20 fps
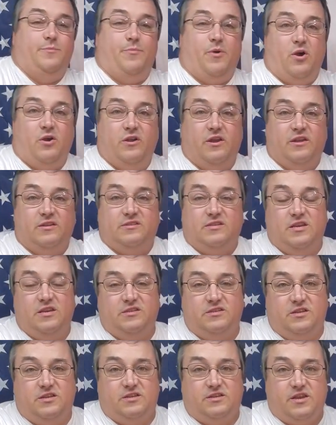apart. It's
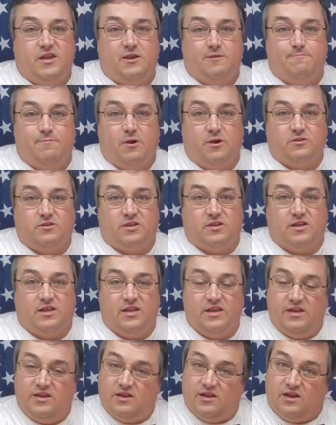easy to take apart to
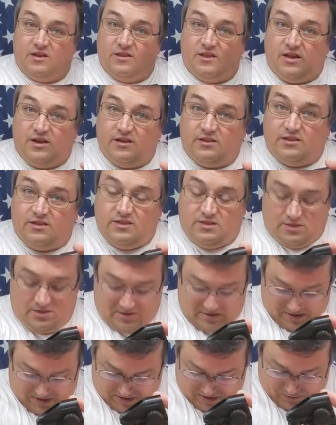clean, unlike the
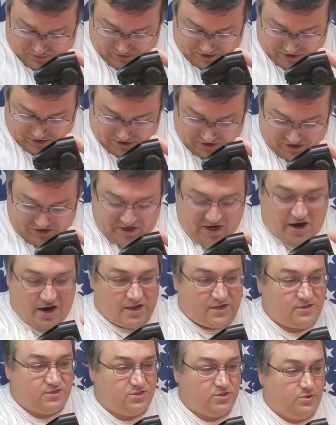original
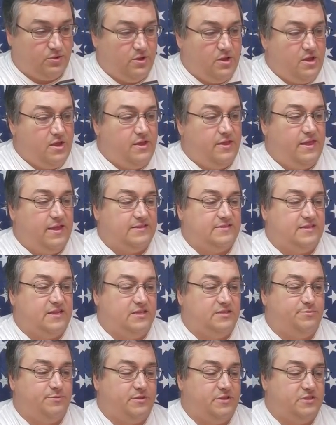stock, so that's
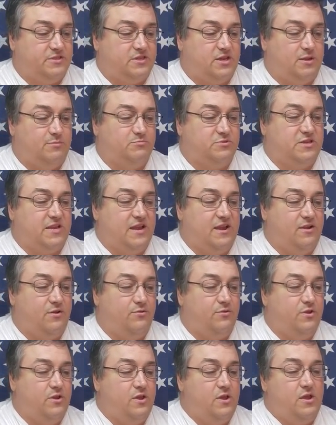nice. But this comes
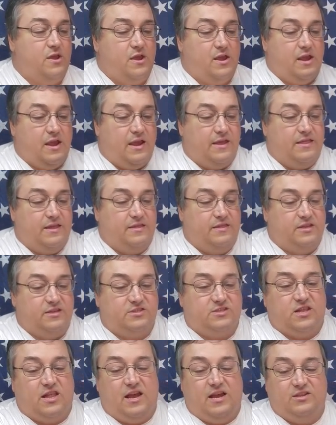down and then
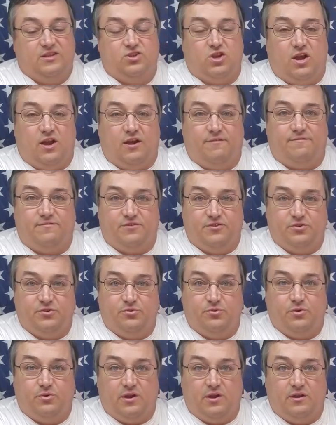this slides off
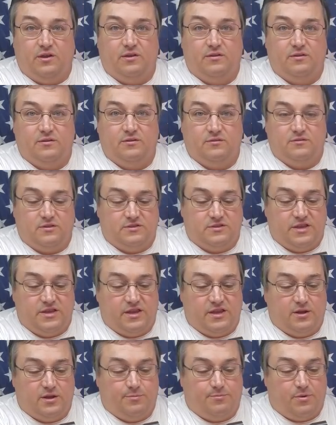to
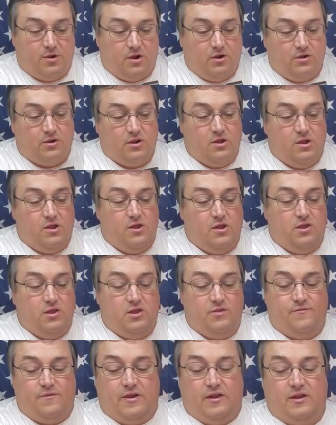take it apart.
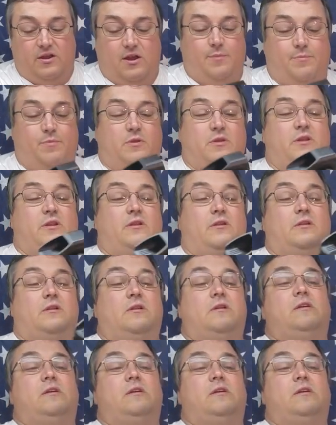You've got a couple little